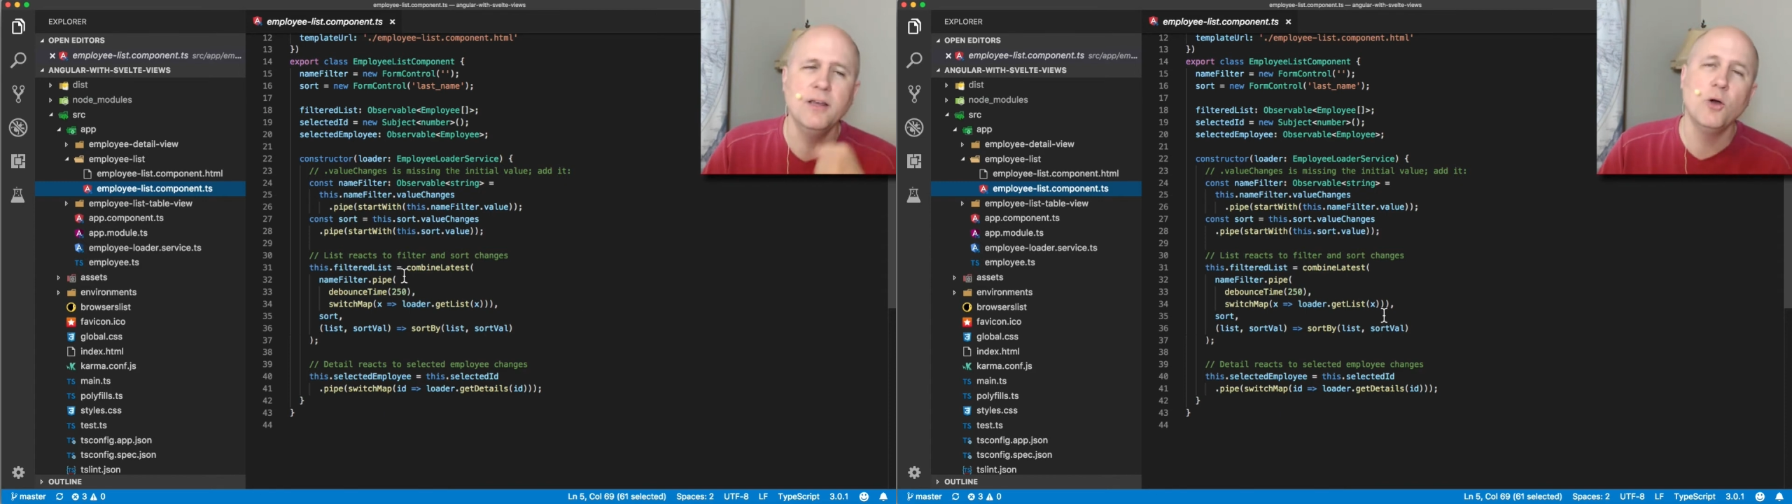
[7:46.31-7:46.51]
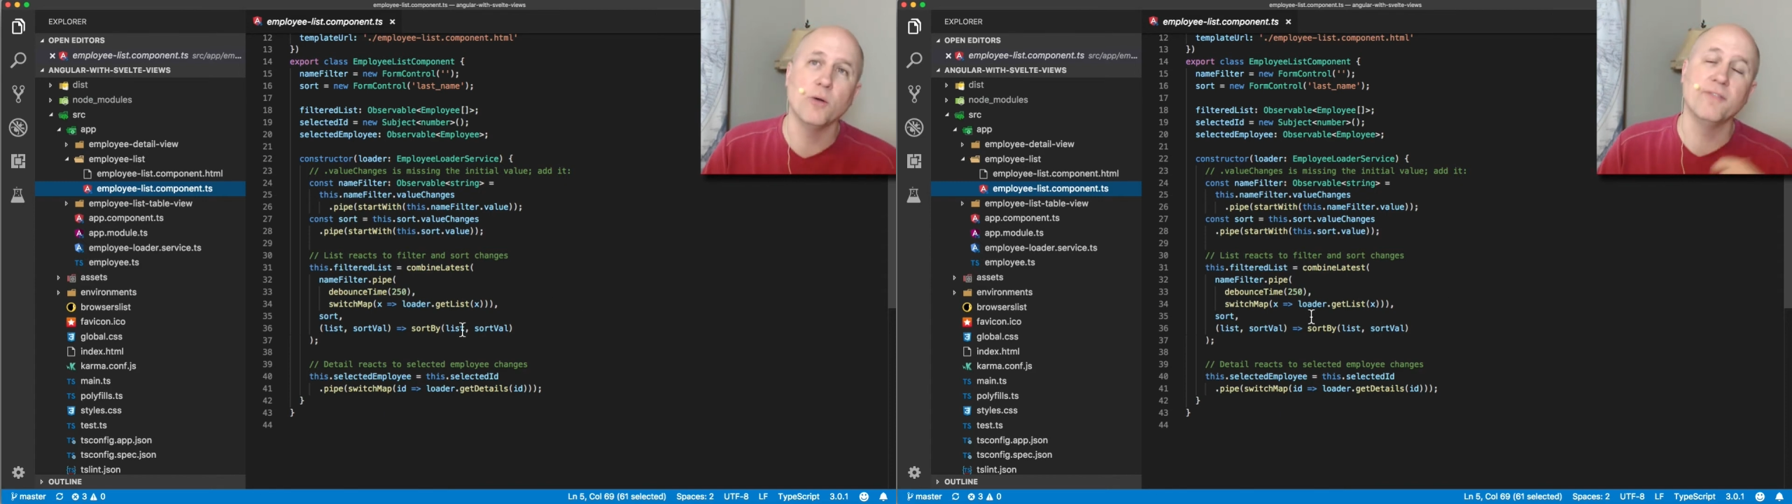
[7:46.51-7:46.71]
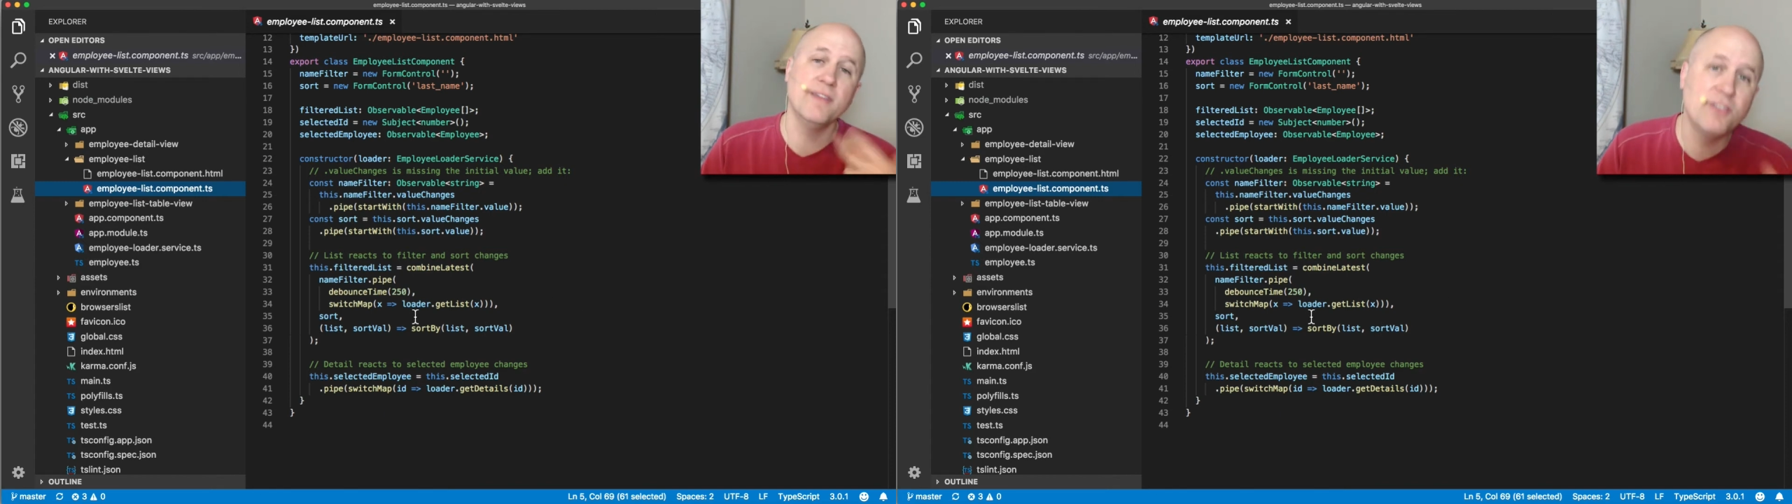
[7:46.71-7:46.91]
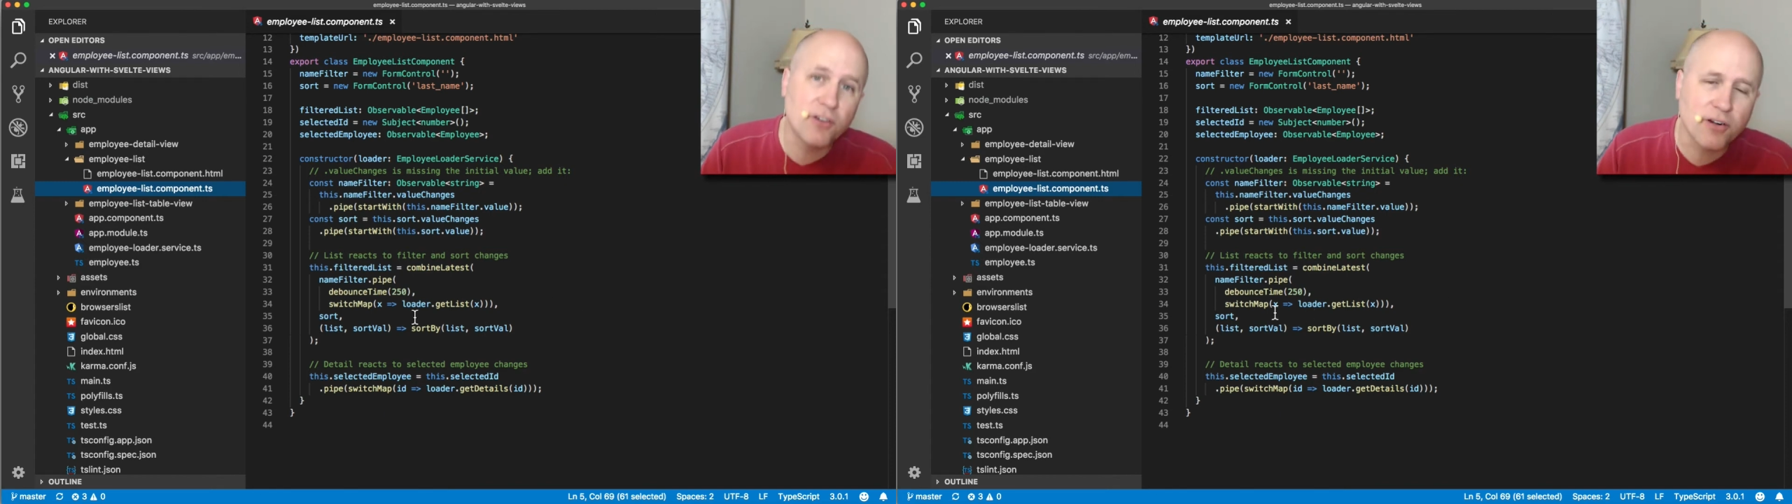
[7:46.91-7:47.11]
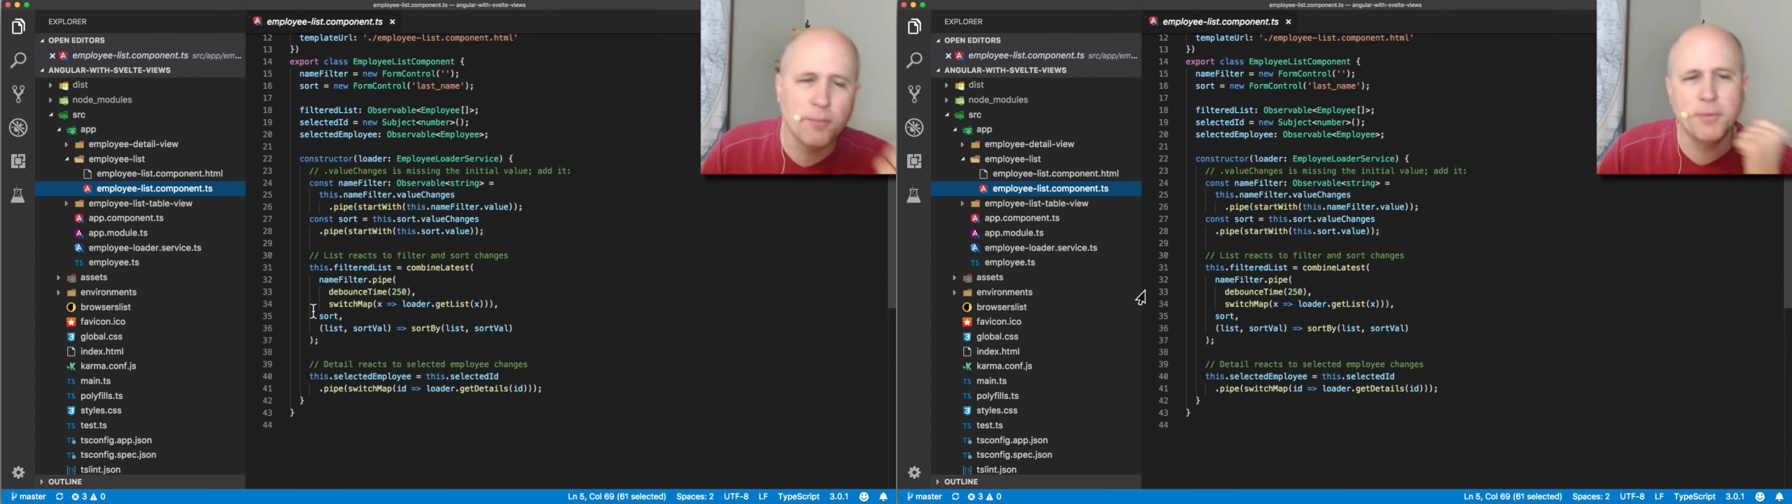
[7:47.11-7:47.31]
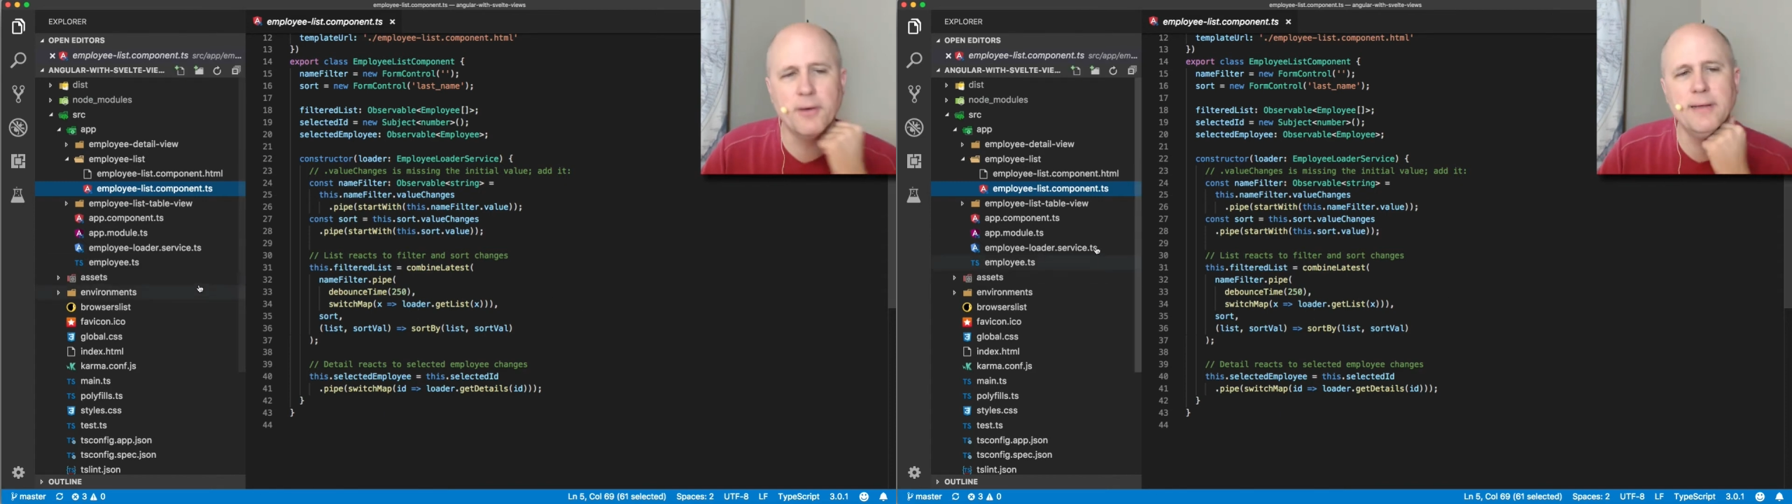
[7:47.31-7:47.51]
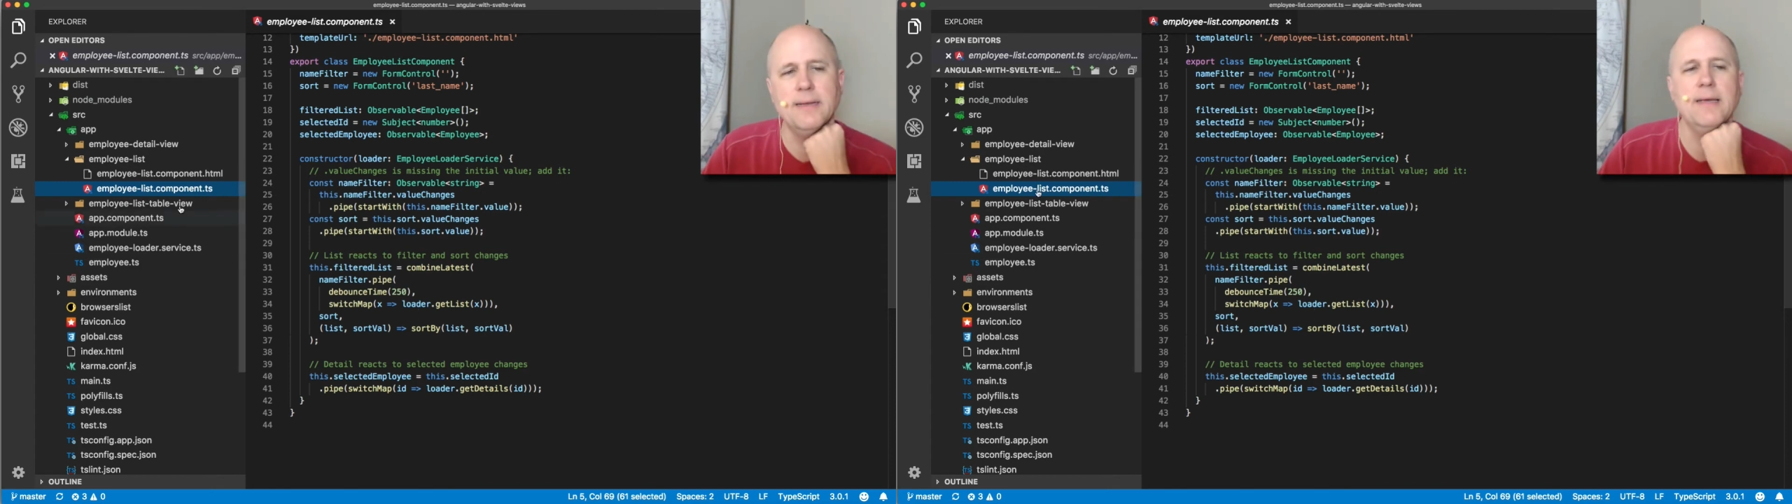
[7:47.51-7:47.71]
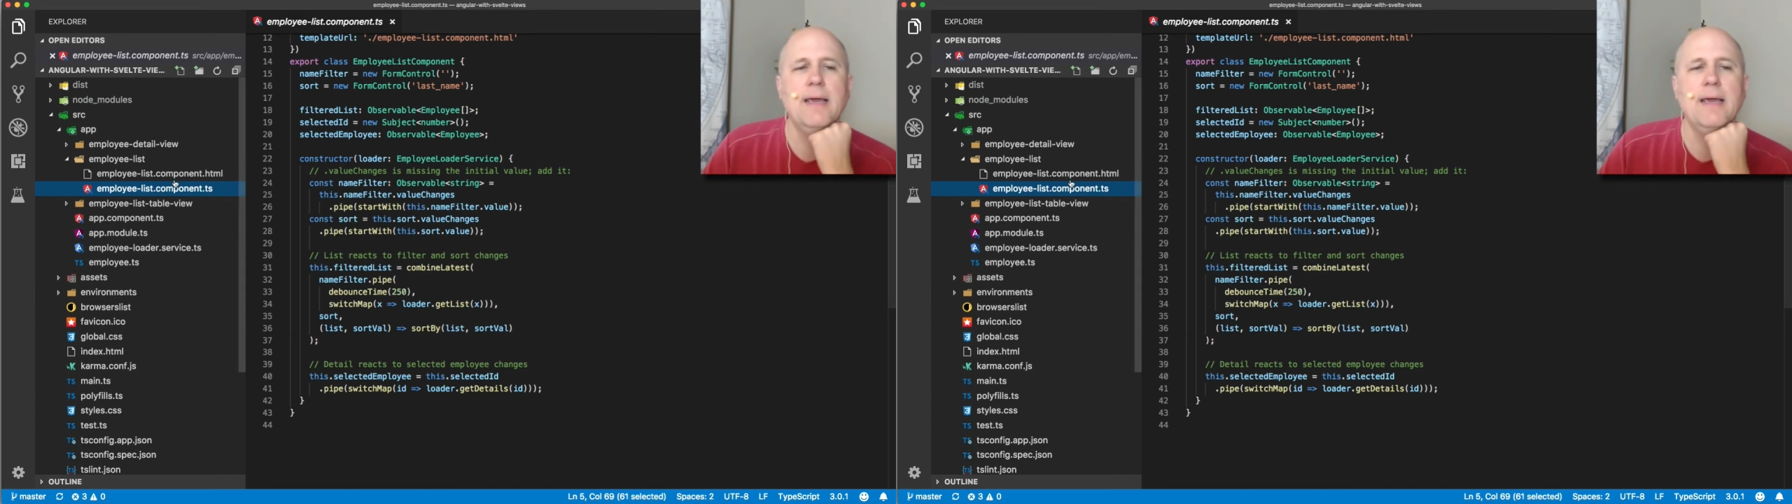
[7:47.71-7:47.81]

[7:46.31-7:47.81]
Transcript: or feature component.